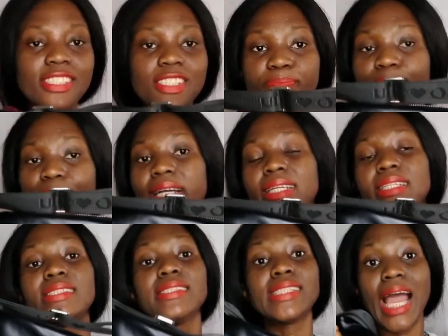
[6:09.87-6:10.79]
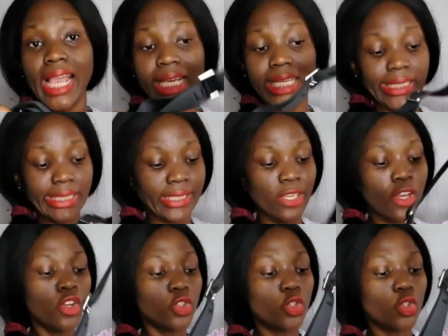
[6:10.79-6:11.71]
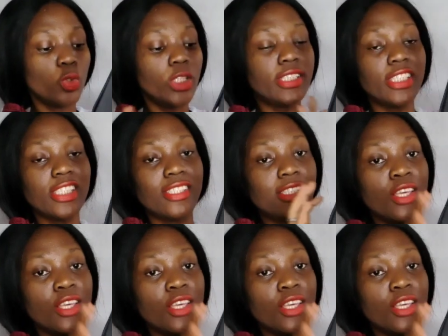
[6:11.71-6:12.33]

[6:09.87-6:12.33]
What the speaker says: bag is nice. So it is,